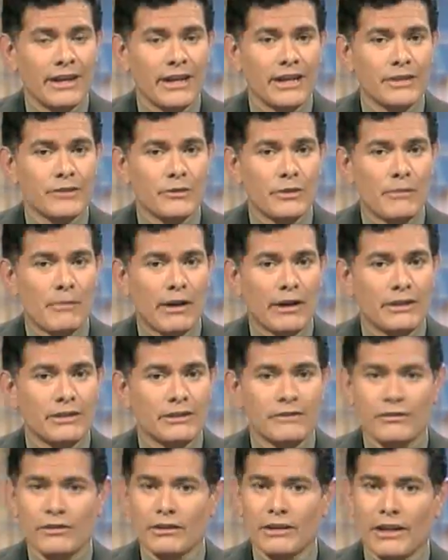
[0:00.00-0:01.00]
And a
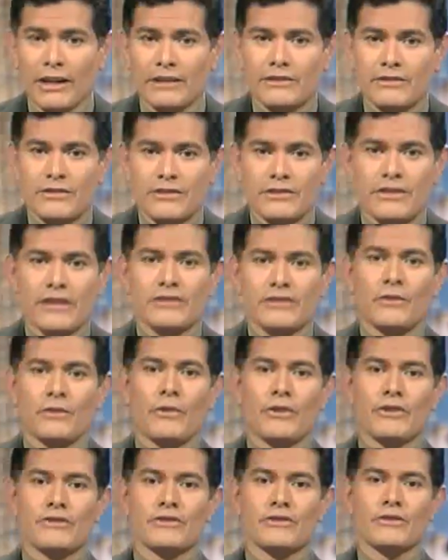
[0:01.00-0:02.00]
reminder, if you'd like to suggest a
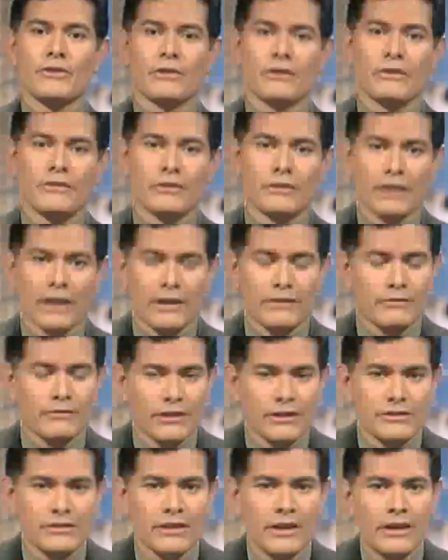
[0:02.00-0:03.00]
question or if you'd like
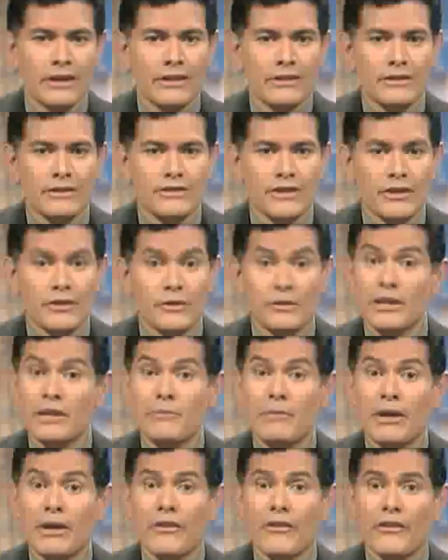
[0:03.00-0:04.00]
for us to send you an
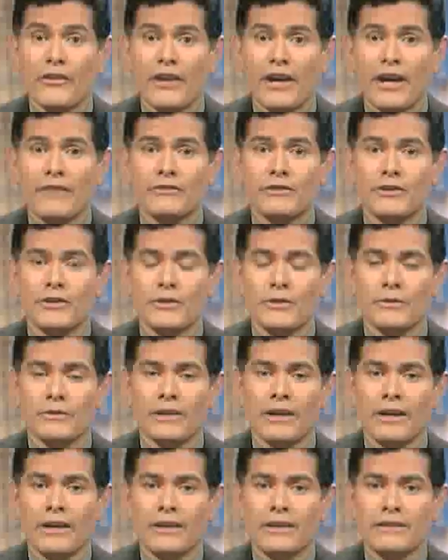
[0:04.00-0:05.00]
email in the
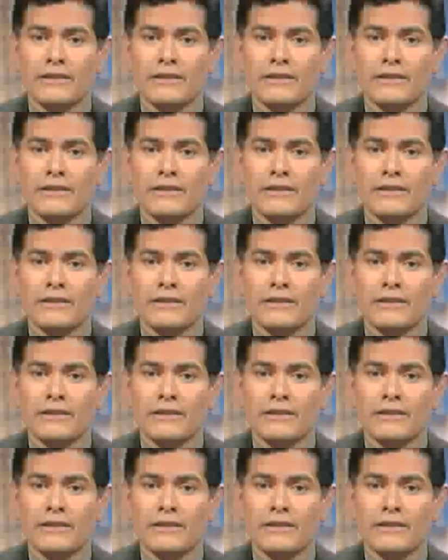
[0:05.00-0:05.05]
afternoon